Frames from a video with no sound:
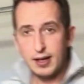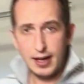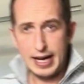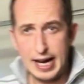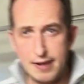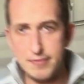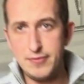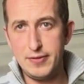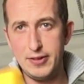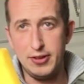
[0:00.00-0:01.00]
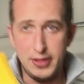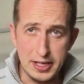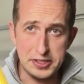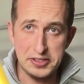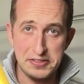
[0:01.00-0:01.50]
I have
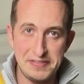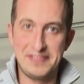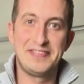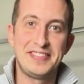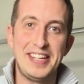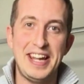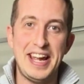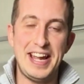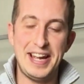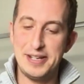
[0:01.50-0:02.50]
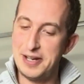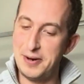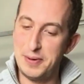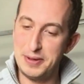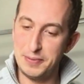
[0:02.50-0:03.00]
this. And
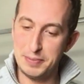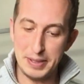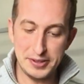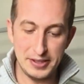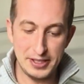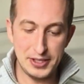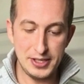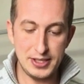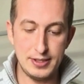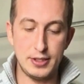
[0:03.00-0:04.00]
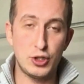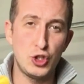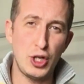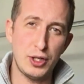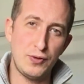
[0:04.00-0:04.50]
what basically this is it's
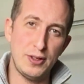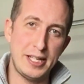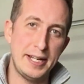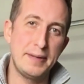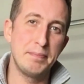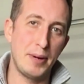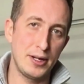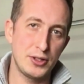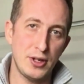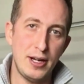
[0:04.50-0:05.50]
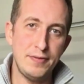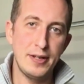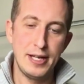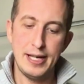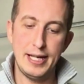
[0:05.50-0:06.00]
just for getting bugs off.
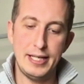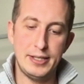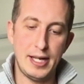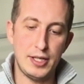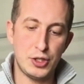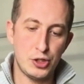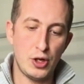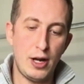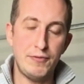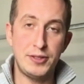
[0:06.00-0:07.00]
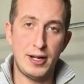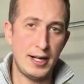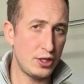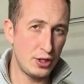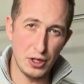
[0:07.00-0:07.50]
It is a soft
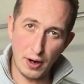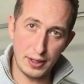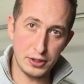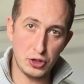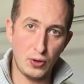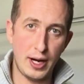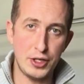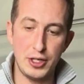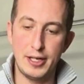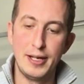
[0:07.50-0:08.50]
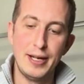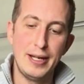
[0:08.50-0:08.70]
touch, non-scratching